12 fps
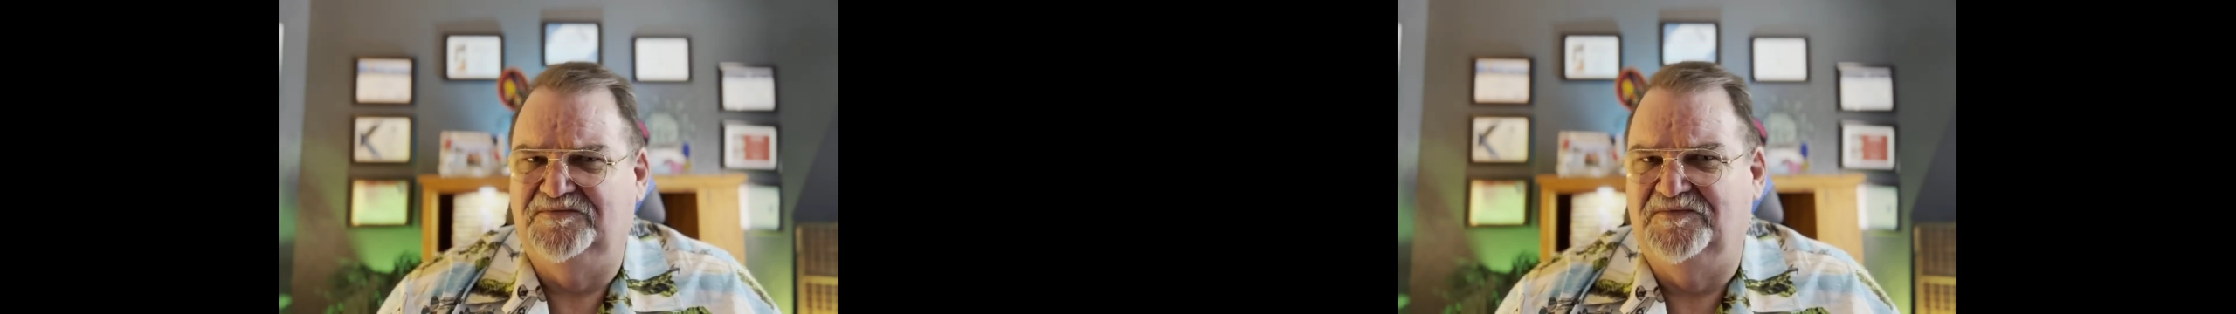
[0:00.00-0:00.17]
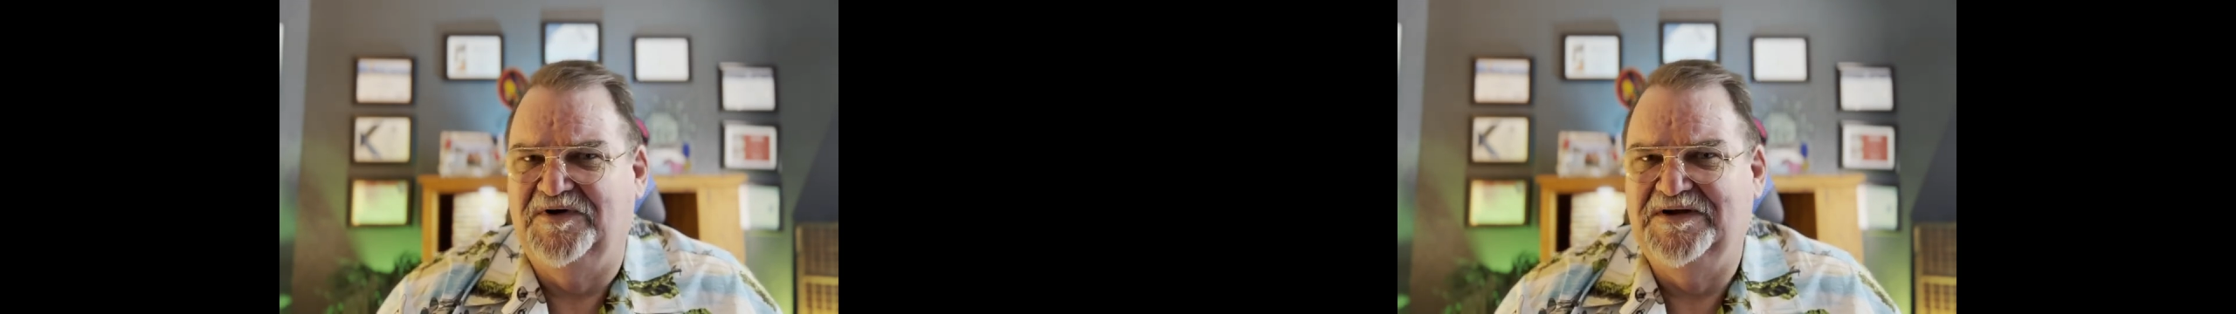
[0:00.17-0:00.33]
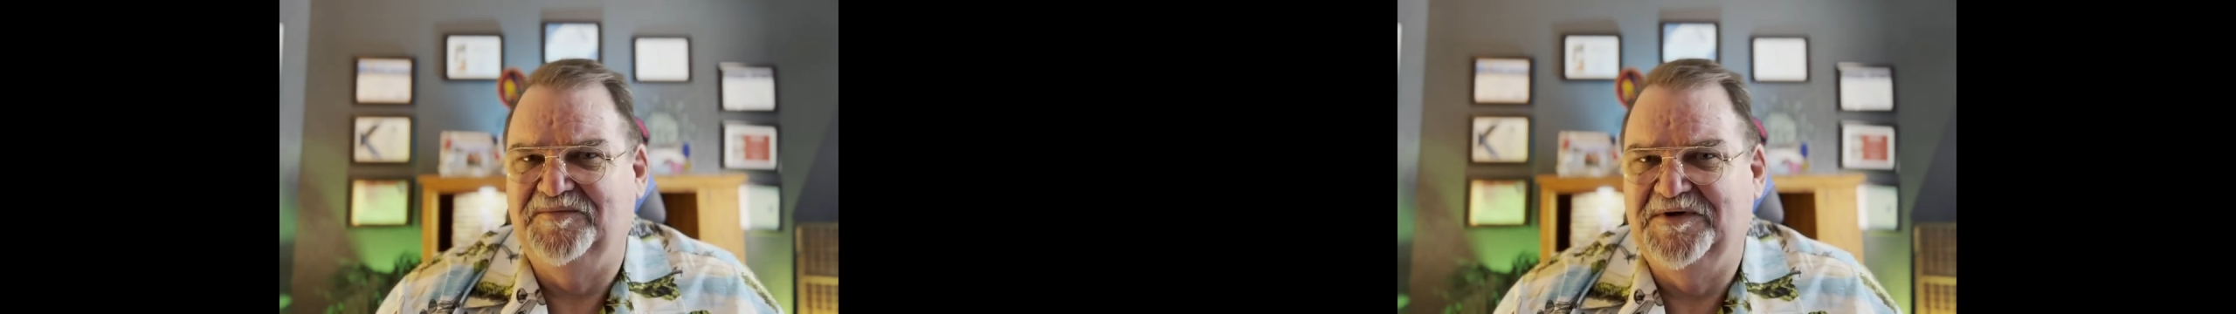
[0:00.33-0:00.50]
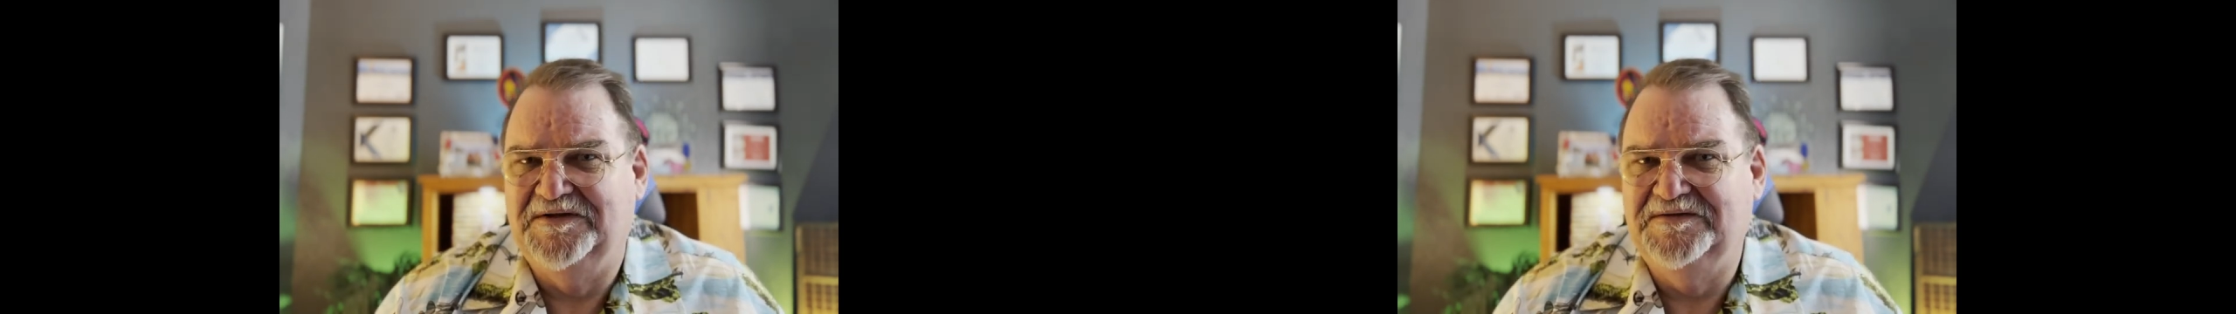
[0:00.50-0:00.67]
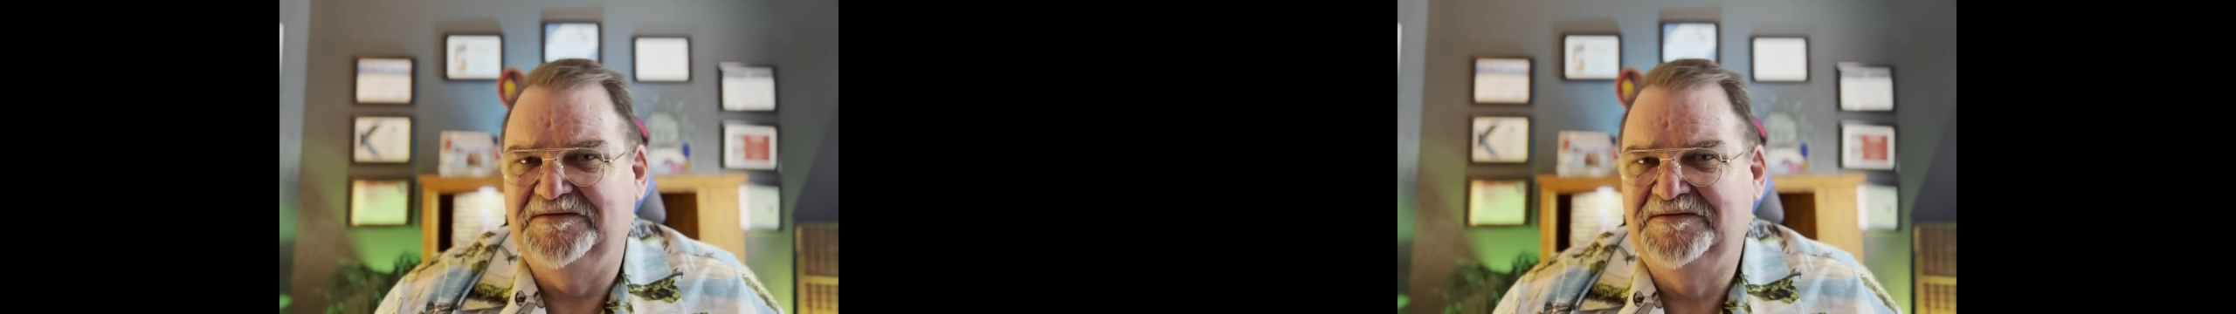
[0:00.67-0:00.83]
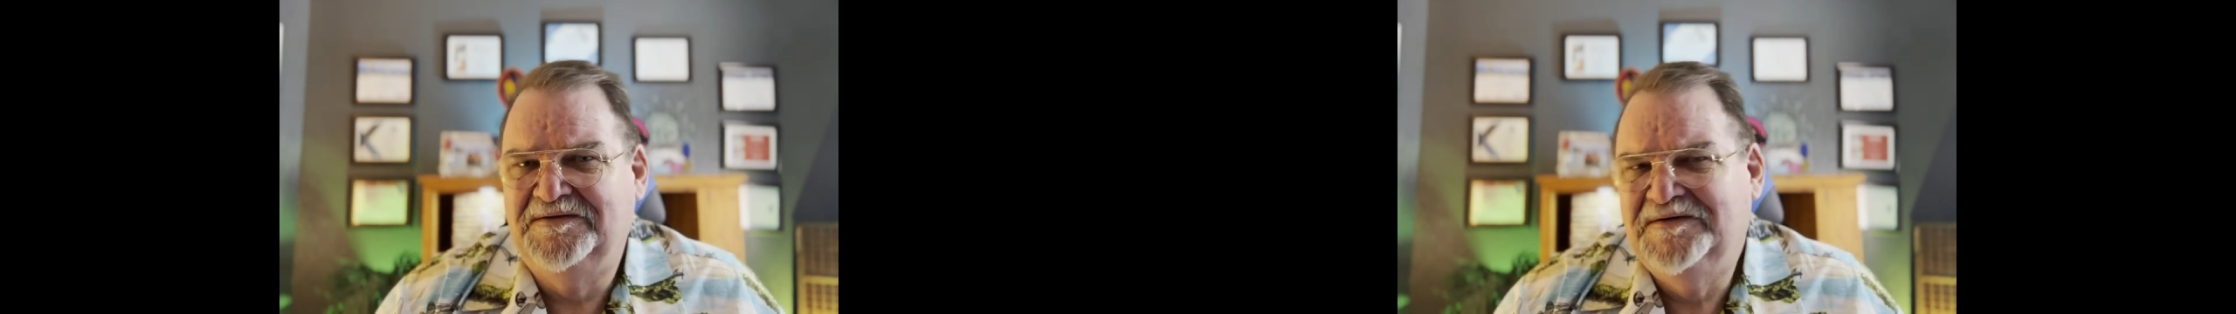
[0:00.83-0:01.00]
Wait a minute.
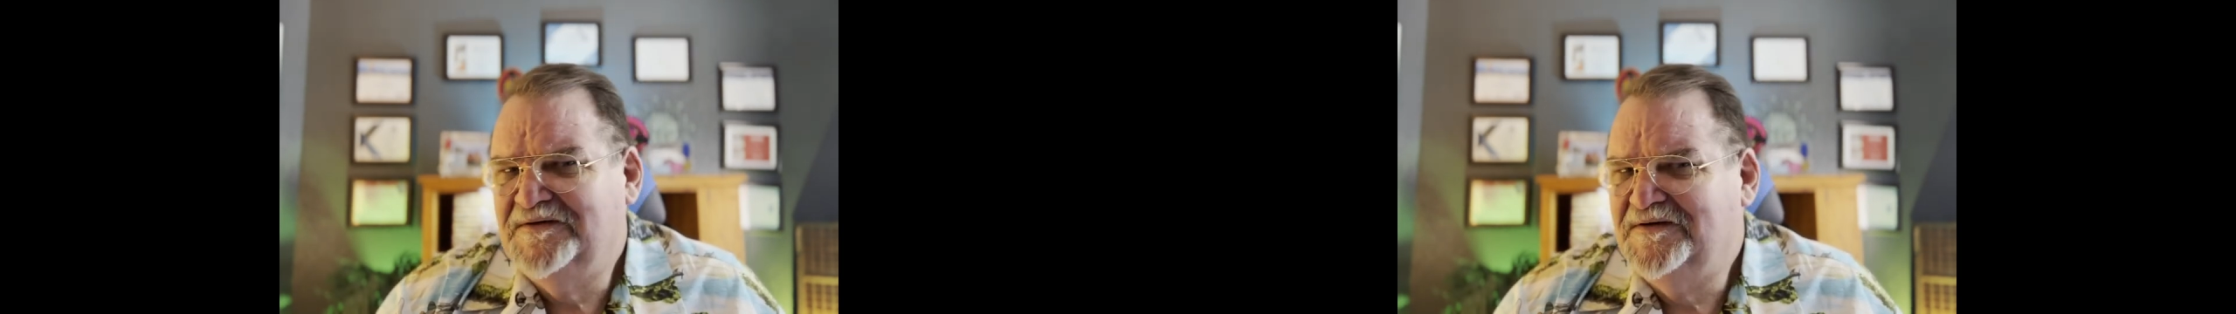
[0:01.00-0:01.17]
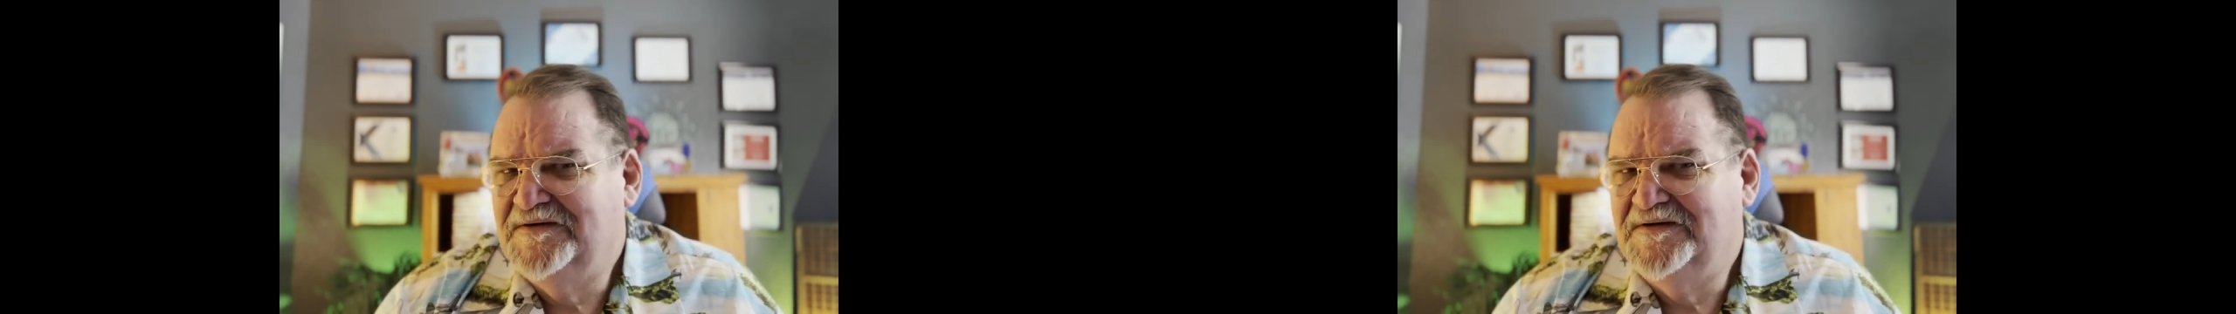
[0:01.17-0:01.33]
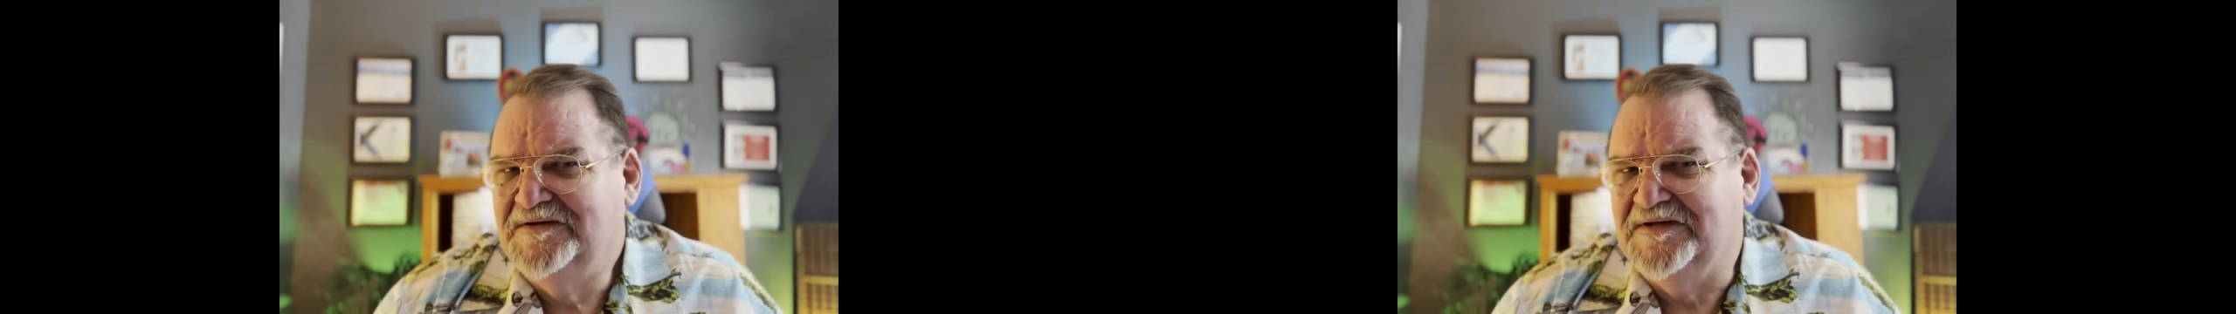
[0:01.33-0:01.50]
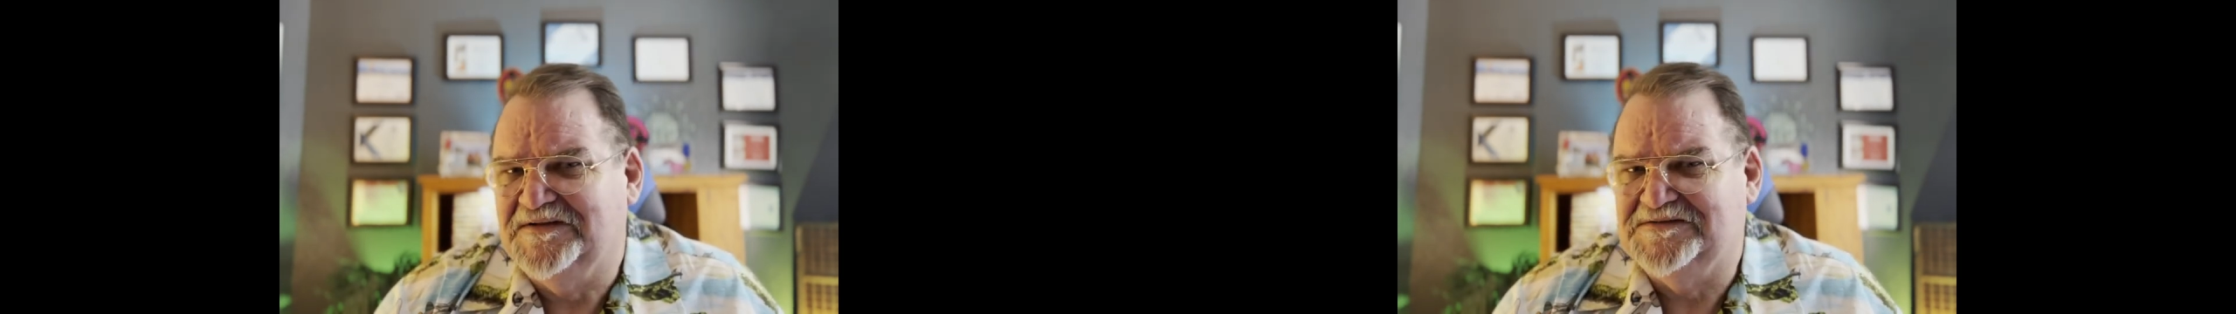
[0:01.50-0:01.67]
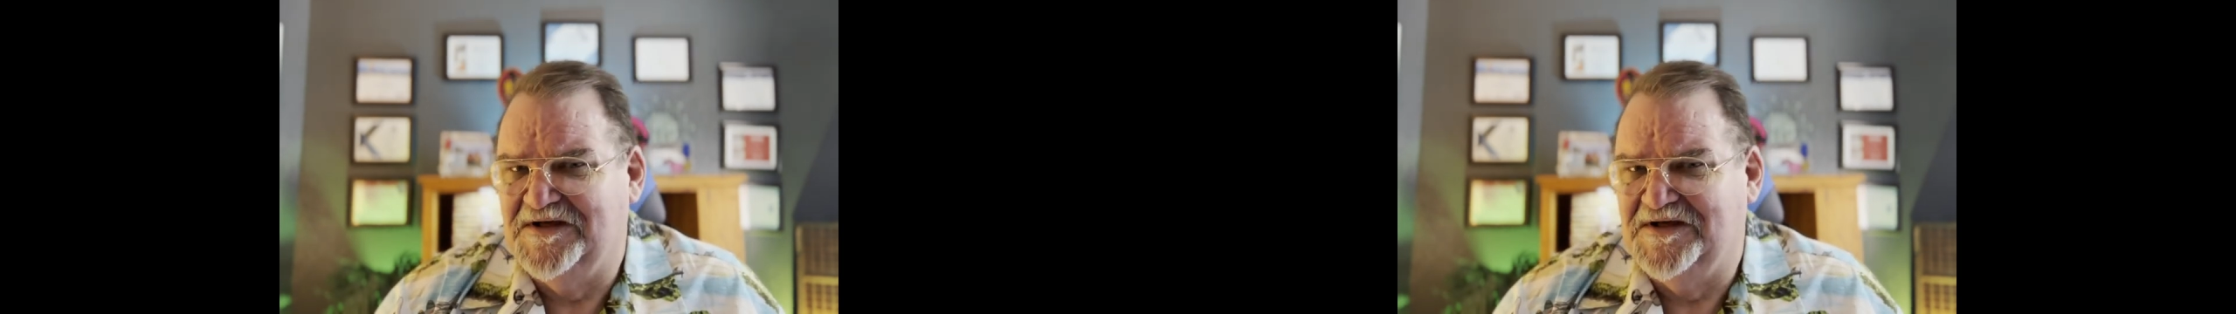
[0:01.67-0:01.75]
It's